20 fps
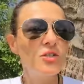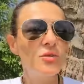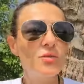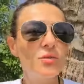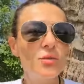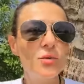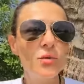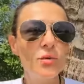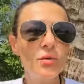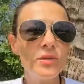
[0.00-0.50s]

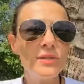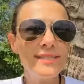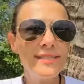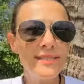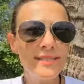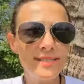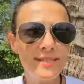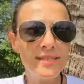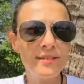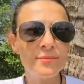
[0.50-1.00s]
to
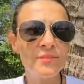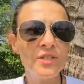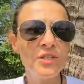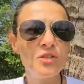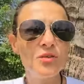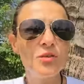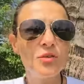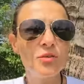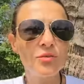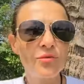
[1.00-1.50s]

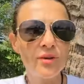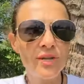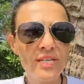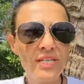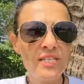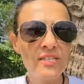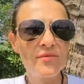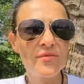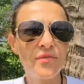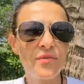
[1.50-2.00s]
determine your
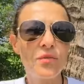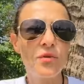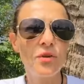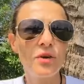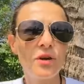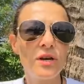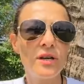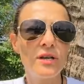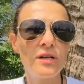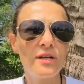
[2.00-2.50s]
risk
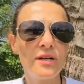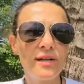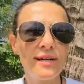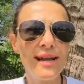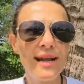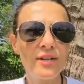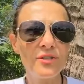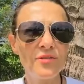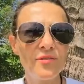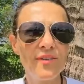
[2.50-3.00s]
for
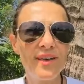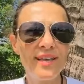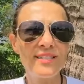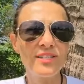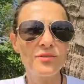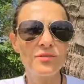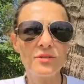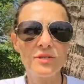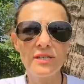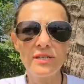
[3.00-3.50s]

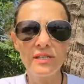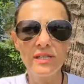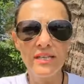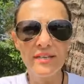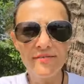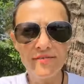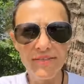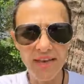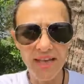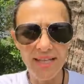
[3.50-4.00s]
cardiovascular
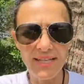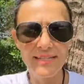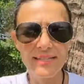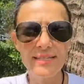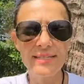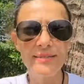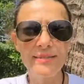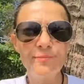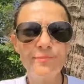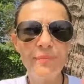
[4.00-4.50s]

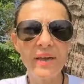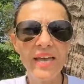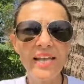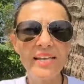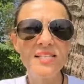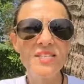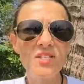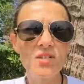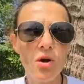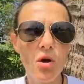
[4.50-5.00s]
events
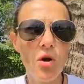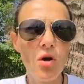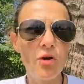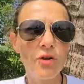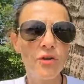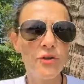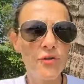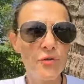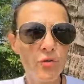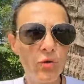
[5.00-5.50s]
based
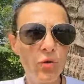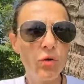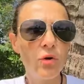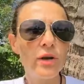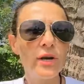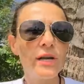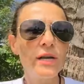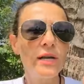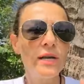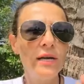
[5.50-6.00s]
on
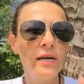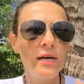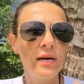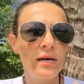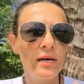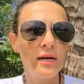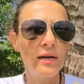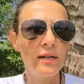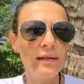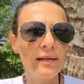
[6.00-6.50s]
your
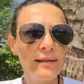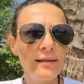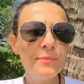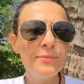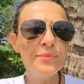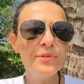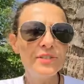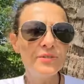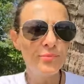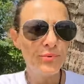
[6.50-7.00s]

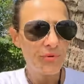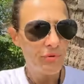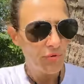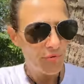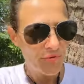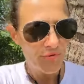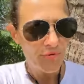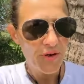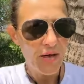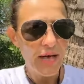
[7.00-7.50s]
lipid
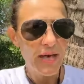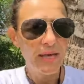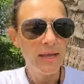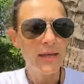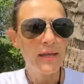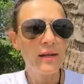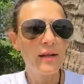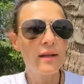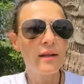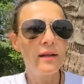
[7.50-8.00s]

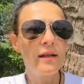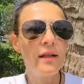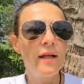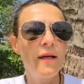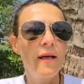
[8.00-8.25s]
profile,